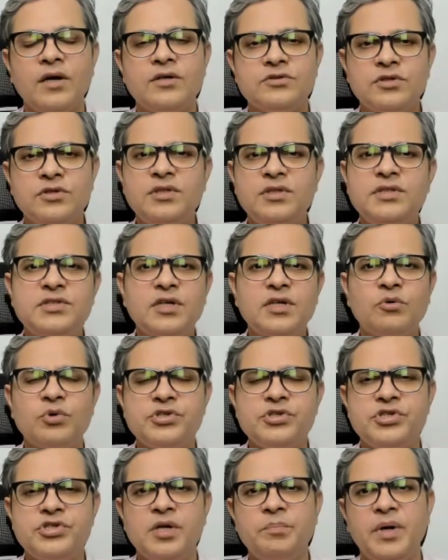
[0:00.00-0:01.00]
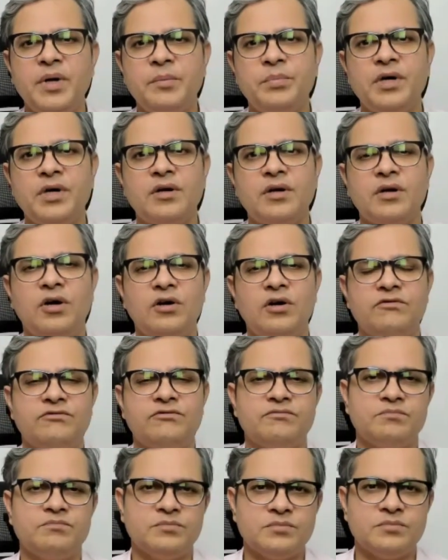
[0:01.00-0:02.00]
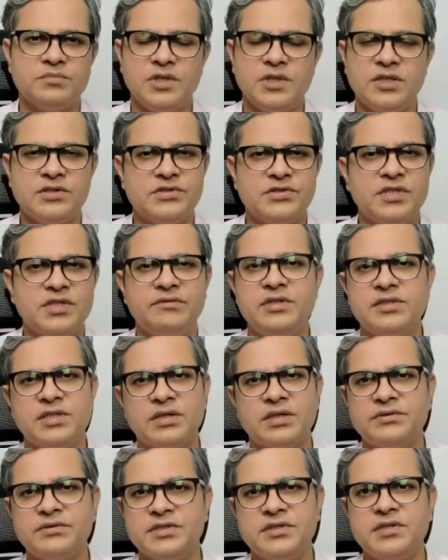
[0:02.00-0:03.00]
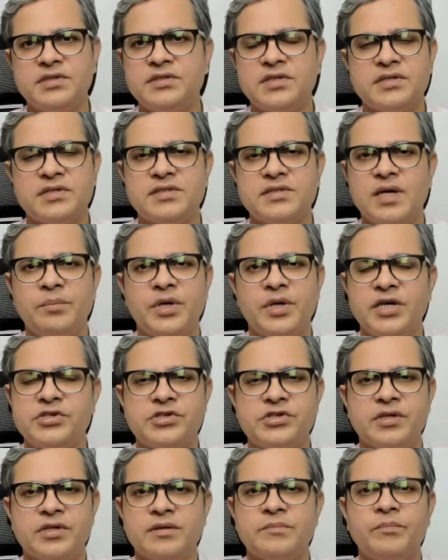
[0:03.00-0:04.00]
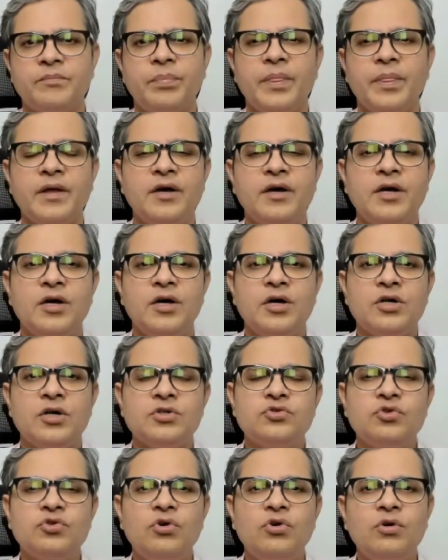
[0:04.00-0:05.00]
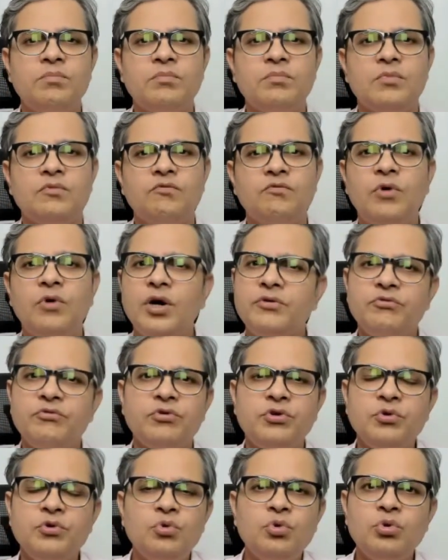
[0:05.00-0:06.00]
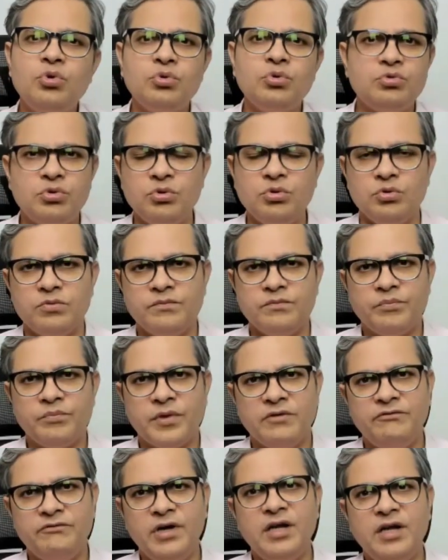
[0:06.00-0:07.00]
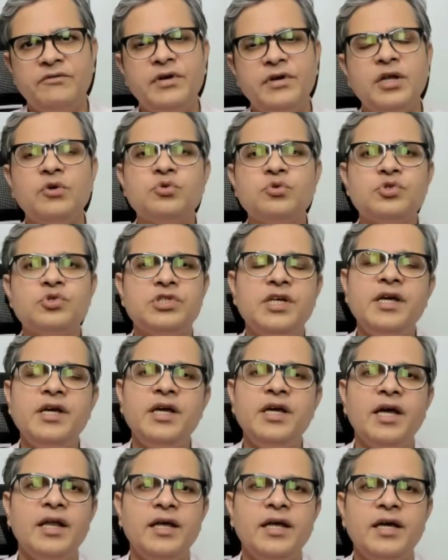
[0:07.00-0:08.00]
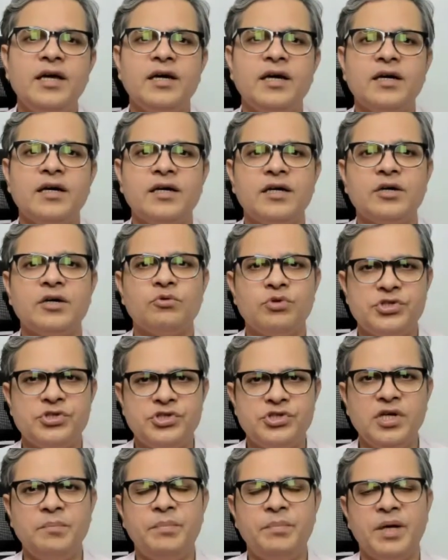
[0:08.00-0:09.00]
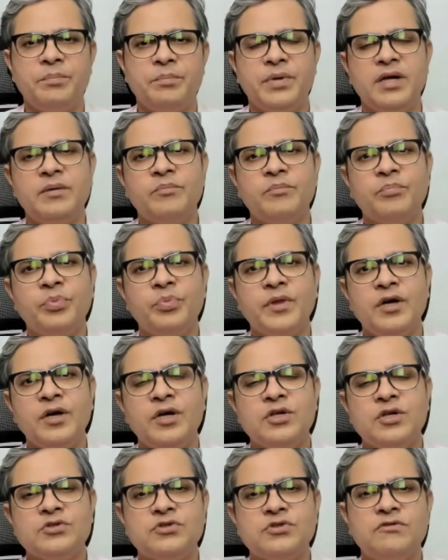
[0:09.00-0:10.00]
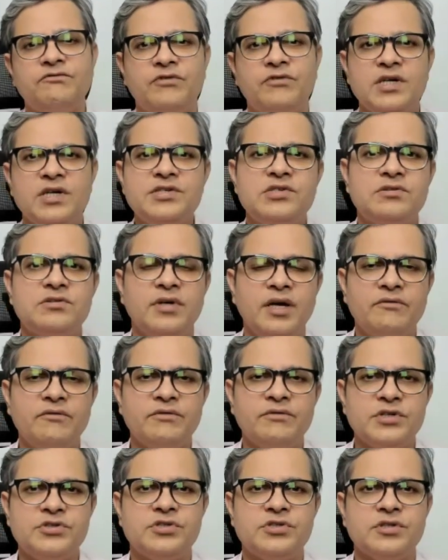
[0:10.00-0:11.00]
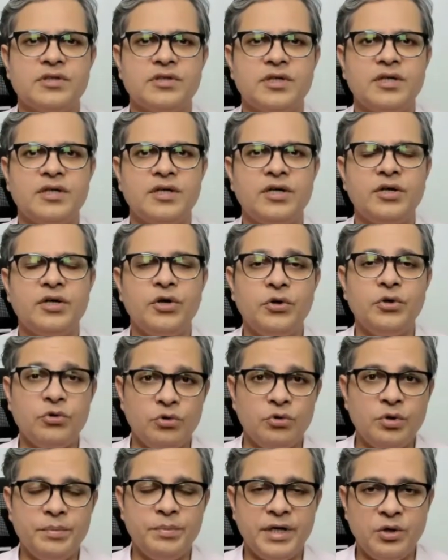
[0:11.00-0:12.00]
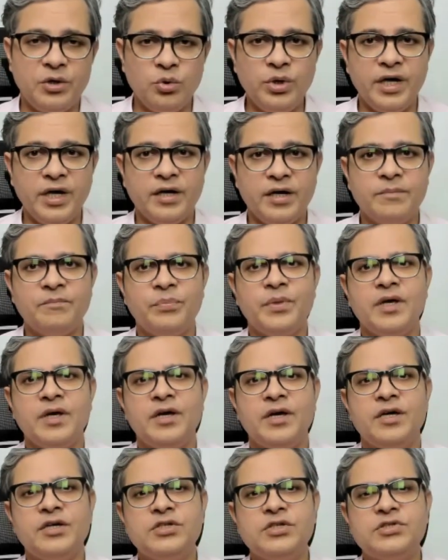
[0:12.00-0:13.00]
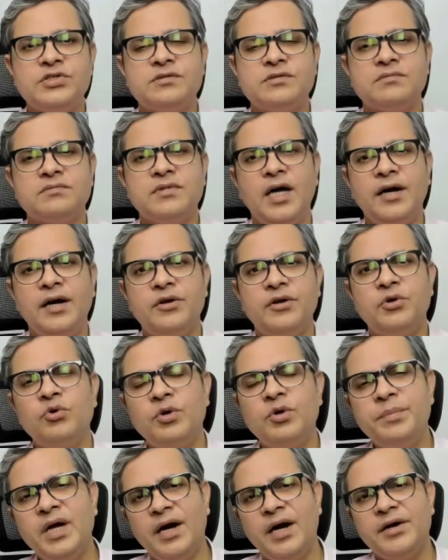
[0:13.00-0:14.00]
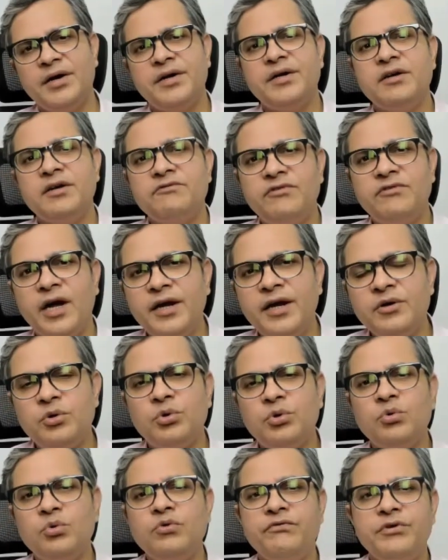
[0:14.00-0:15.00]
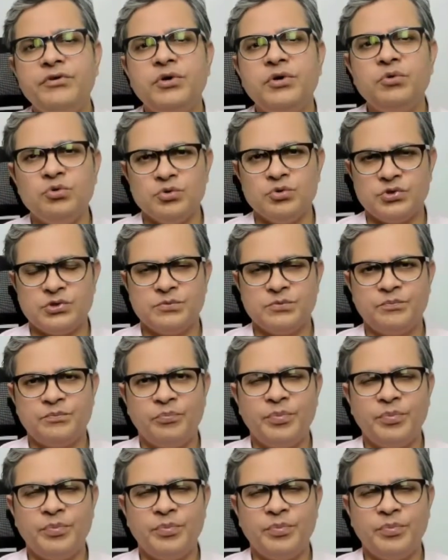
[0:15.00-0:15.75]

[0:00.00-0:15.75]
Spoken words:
So this is a question paper of civil services examination. So what you would do whenever you see any question paper, so first thing which you would be doing is that you would be identifying two views,